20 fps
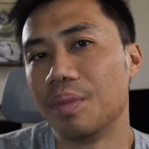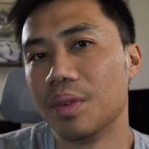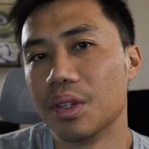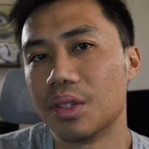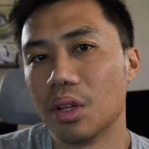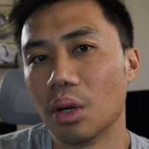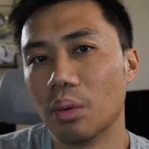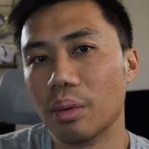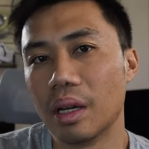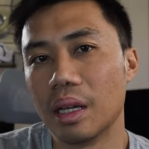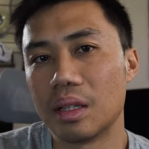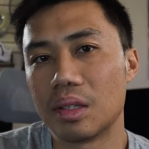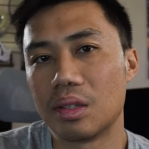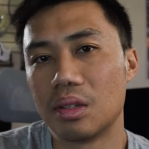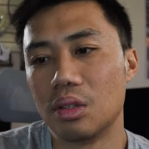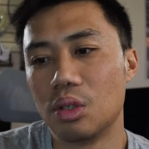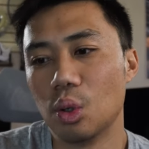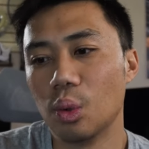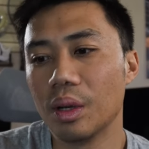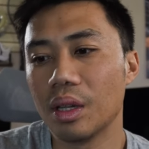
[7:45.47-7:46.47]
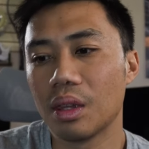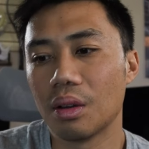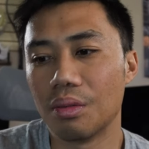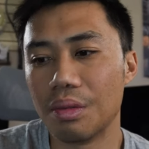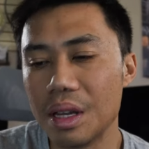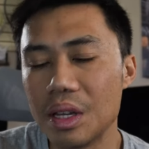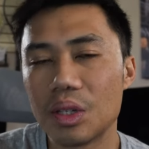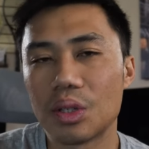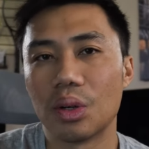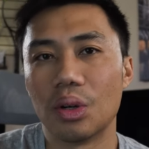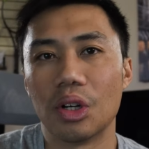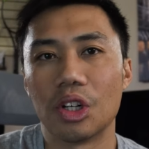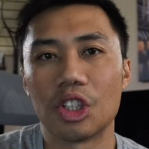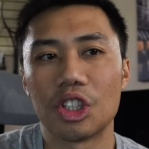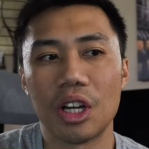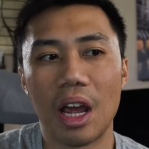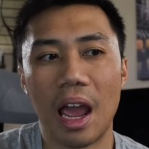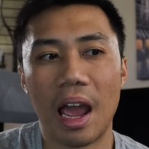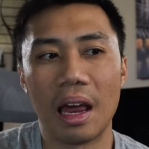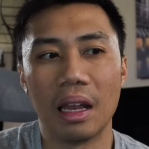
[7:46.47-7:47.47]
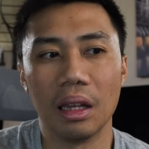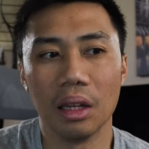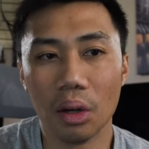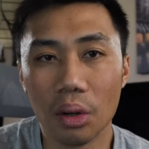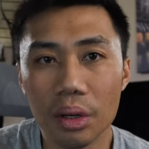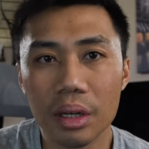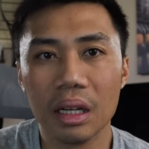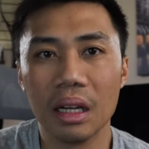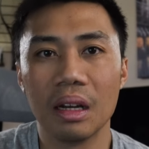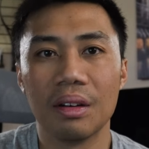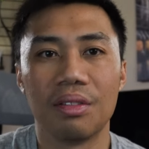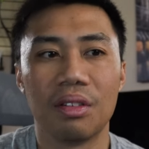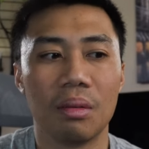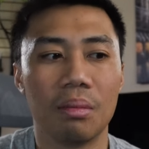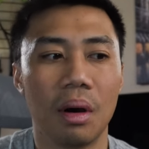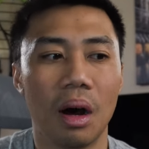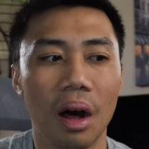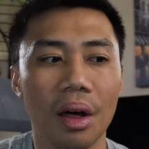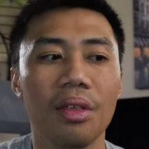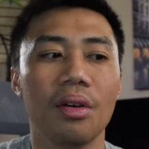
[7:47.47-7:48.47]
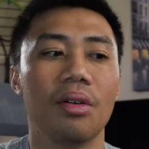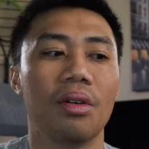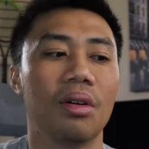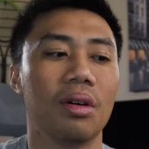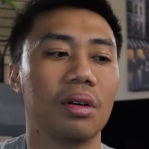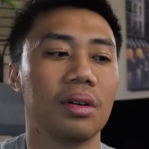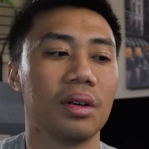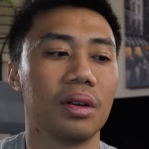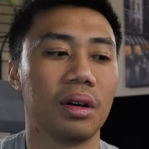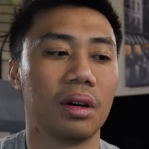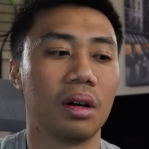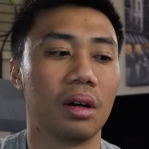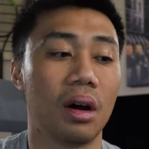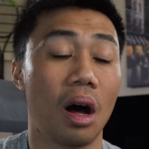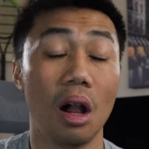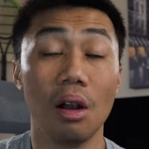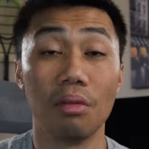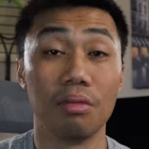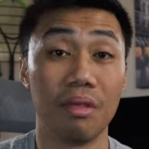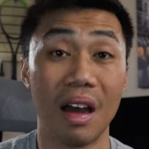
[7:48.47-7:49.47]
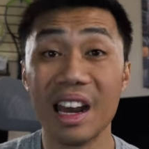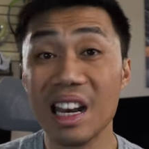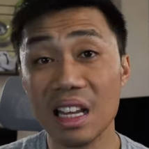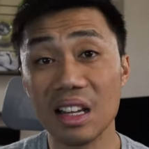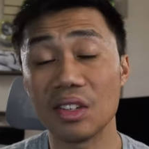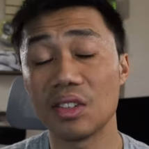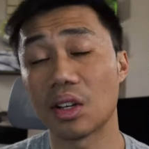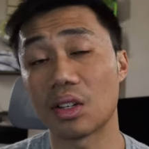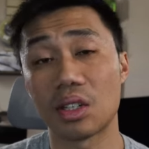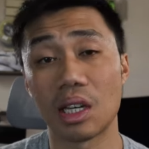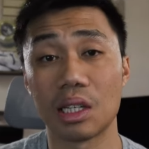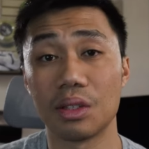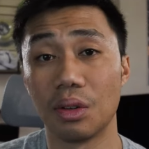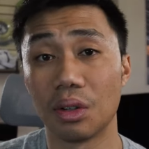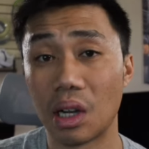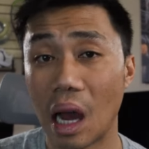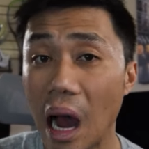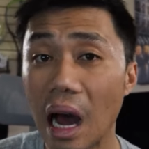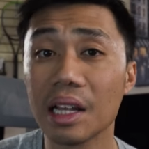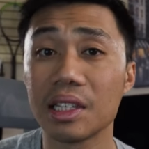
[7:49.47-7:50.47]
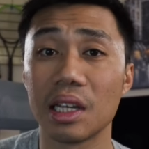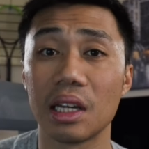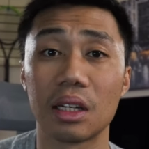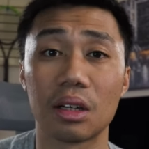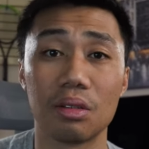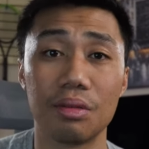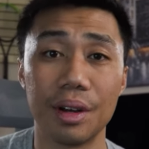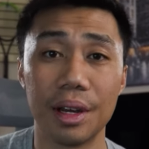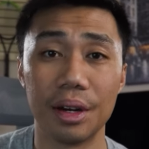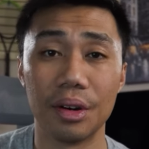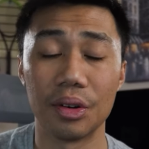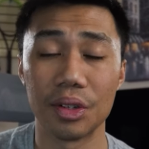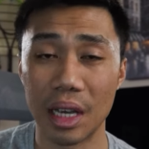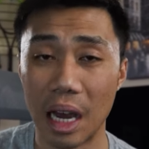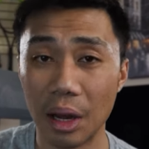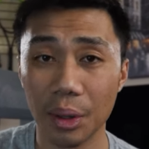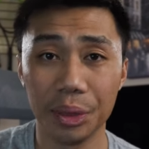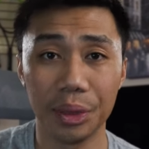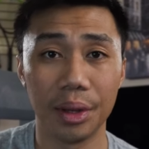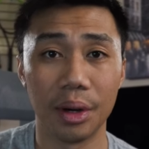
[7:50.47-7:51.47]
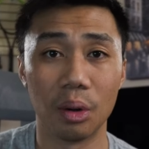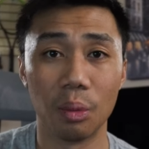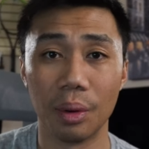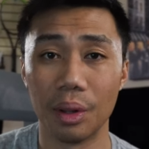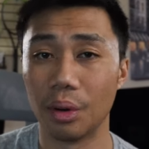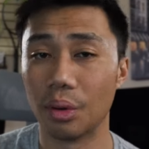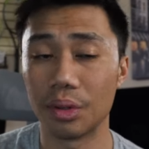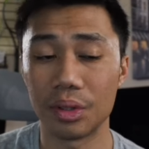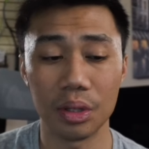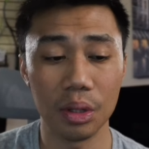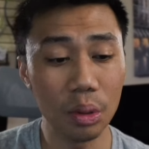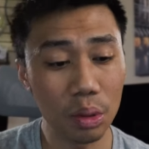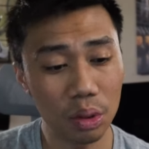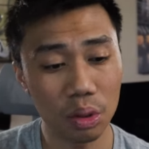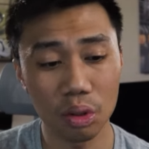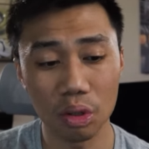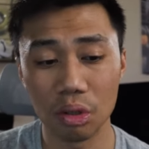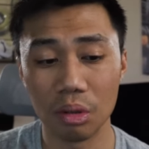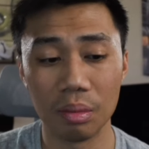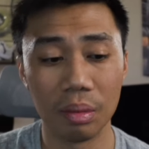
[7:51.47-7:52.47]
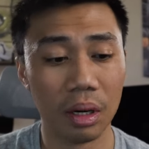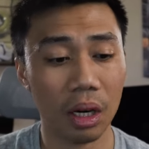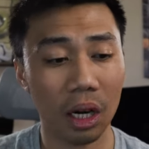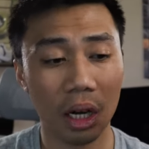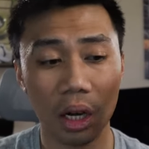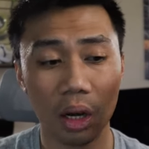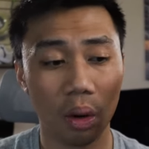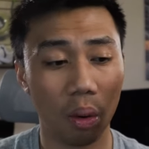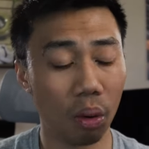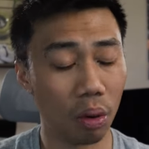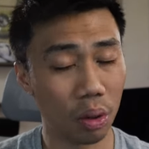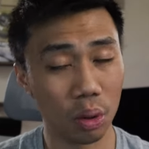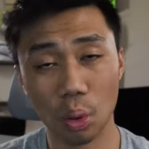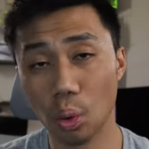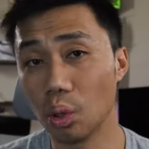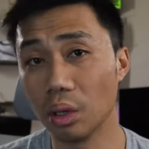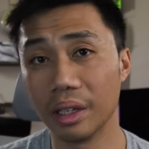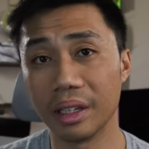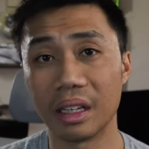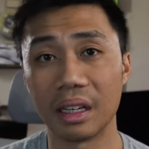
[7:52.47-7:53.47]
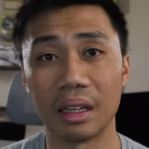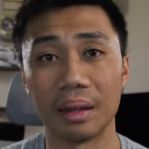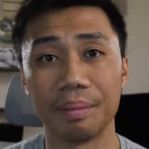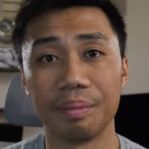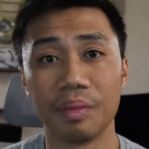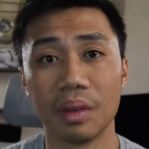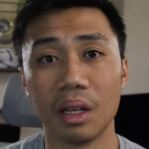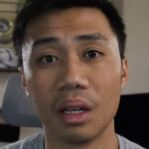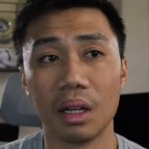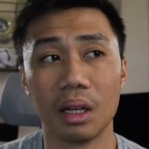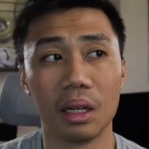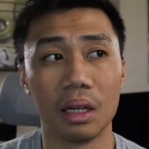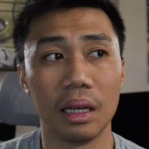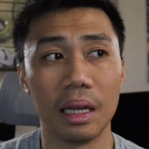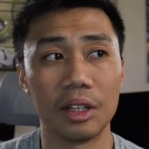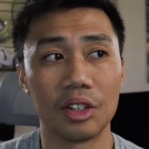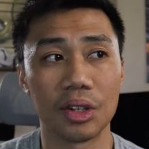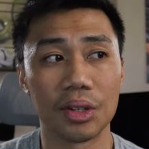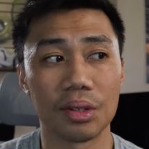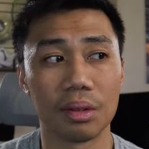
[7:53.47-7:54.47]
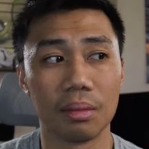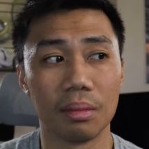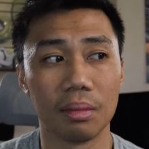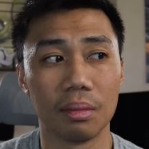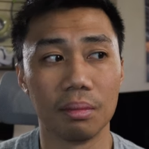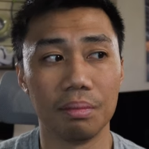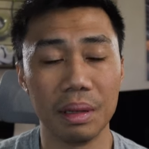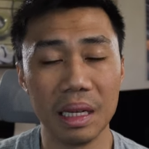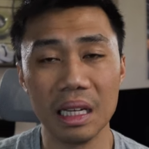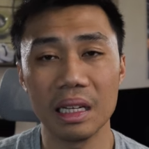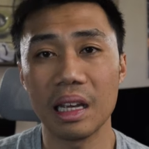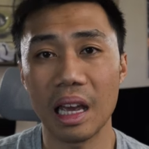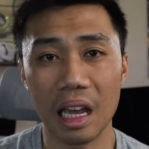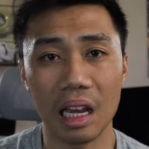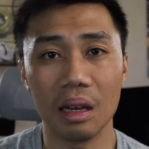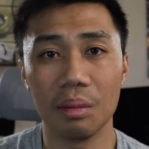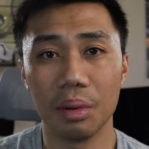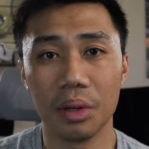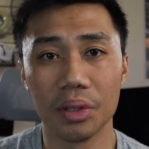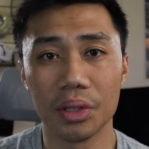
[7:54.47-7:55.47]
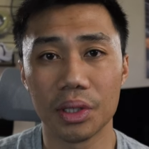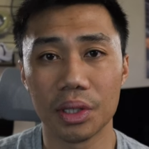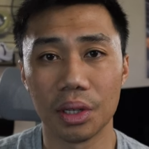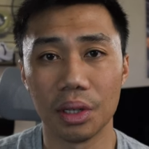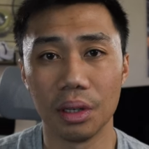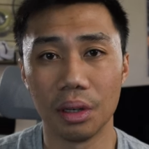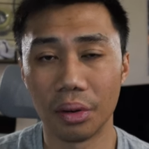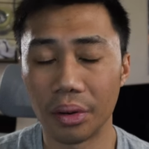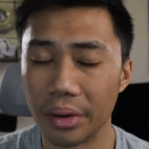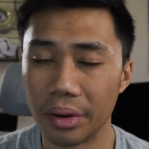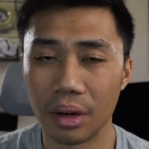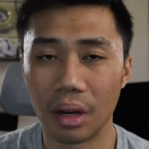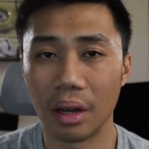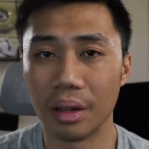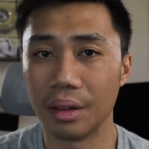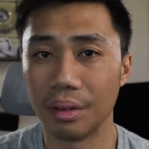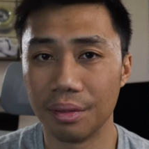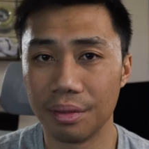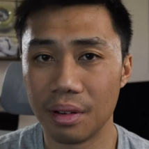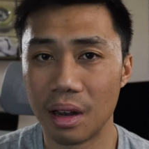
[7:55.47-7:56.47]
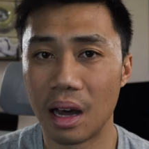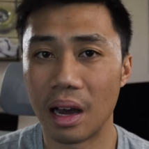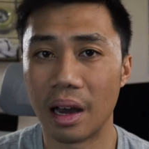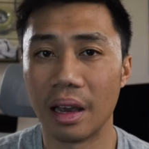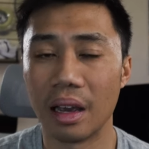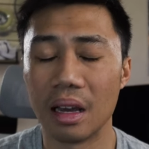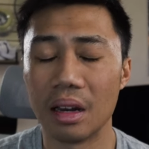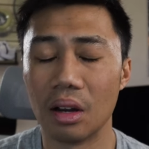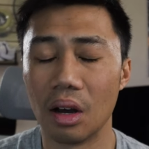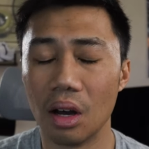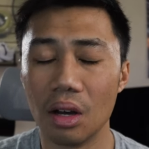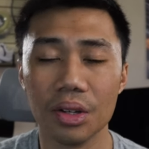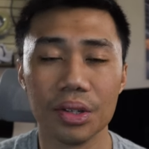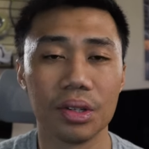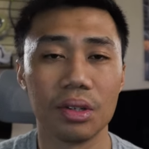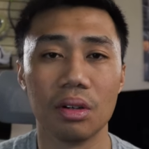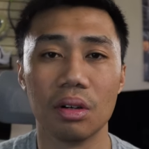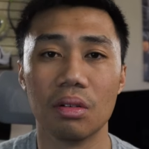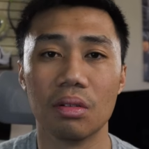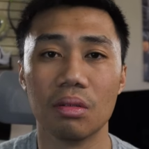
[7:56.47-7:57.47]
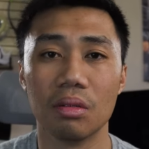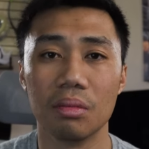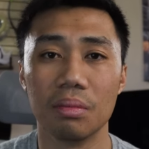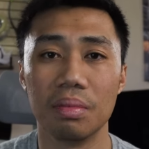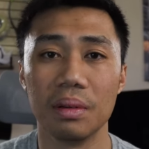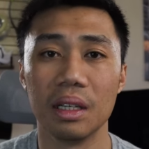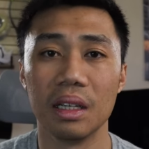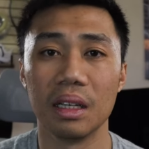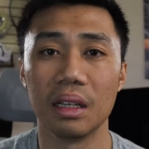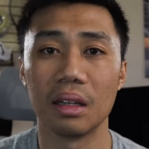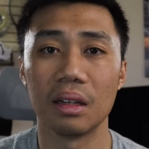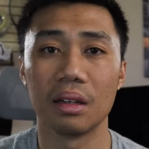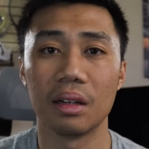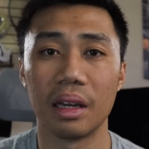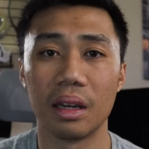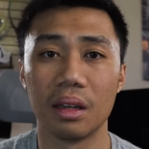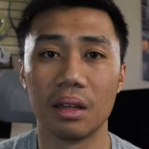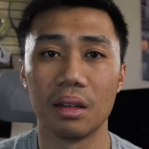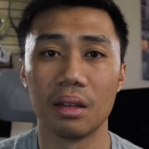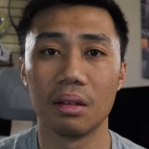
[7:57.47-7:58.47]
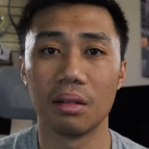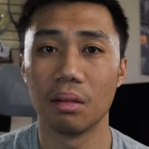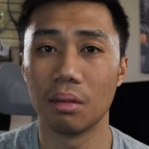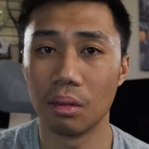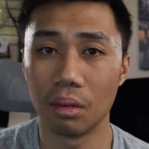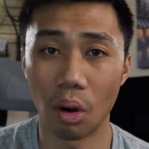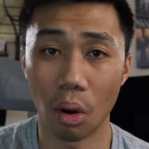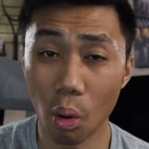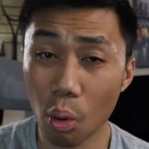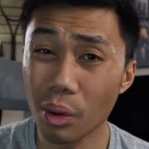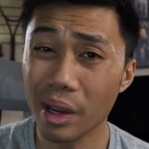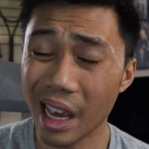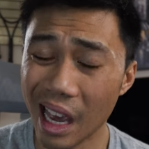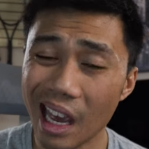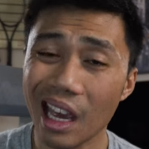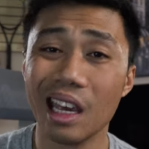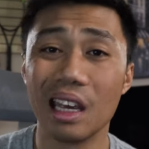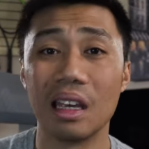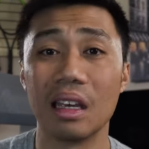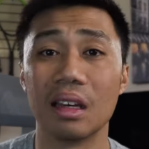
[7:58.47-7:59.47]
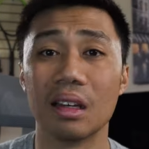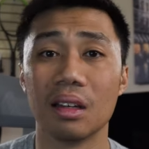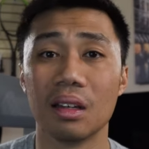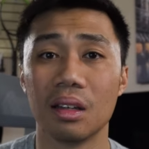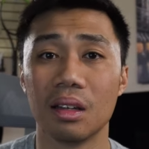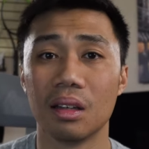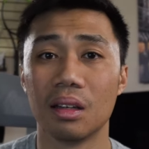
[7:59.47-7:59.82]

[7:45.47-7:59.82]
So it's doing the research and learning from other already successful content creators out there, whether it's YouTube or Googling it. It's just being able to learn on the fly and also being okay